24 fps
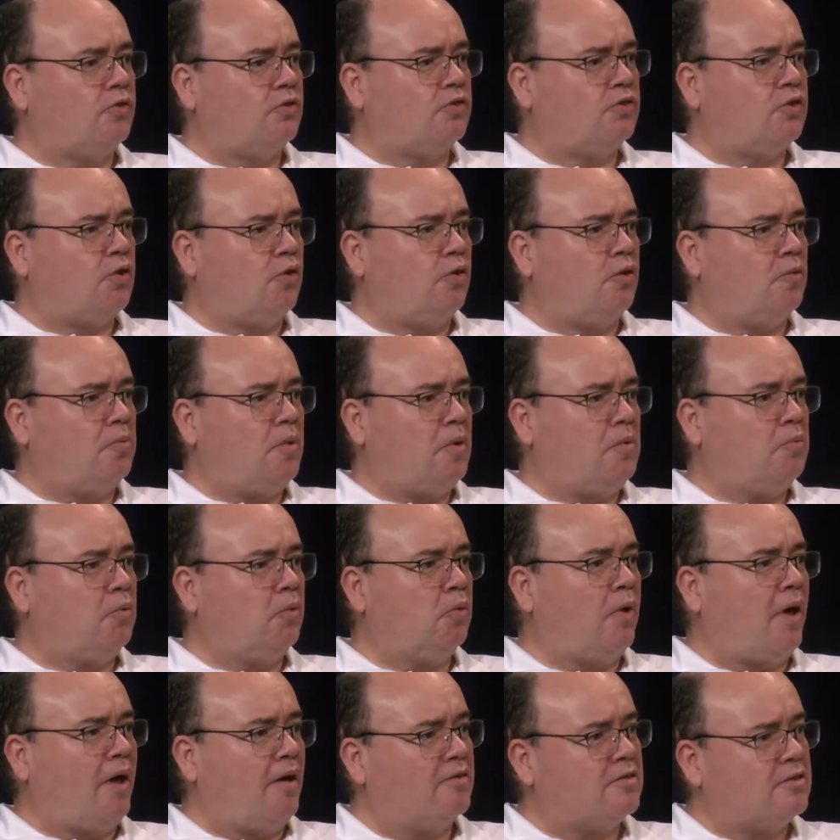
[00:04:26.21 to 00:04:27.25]
so that people
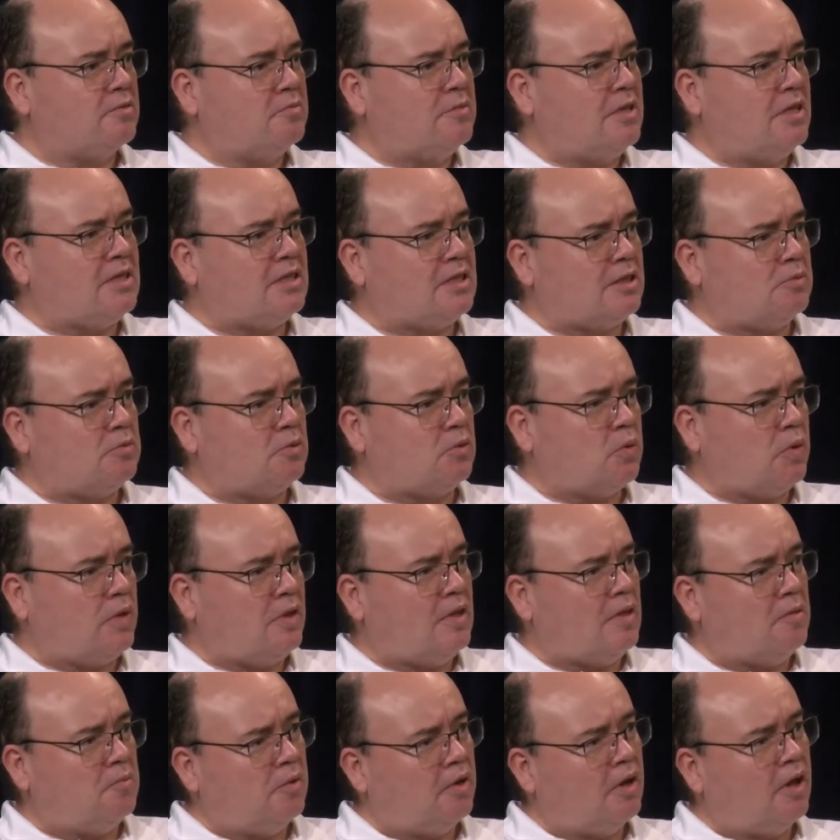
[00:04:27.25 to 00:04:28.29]
will have some distance between
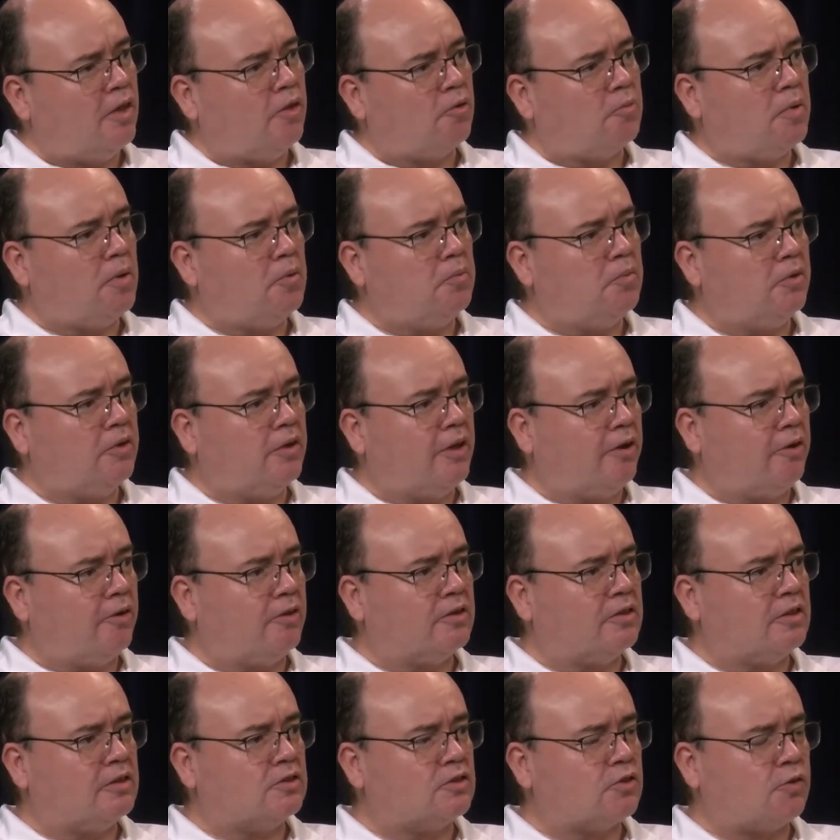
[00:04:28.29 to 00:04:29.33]
them and other people that are
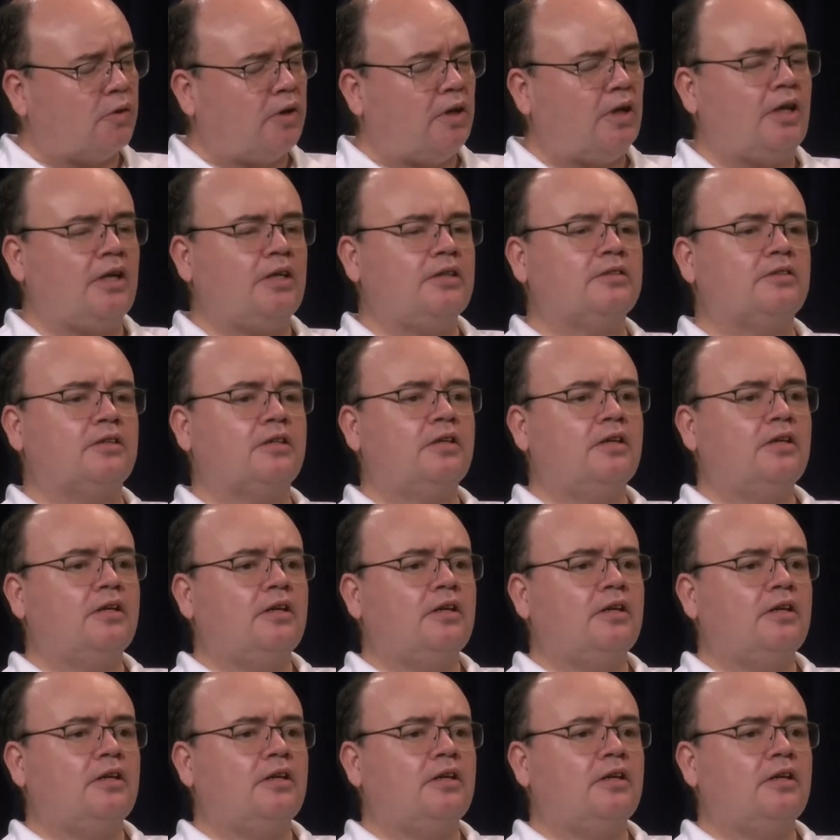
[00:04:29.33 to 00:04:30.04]
at the screenings.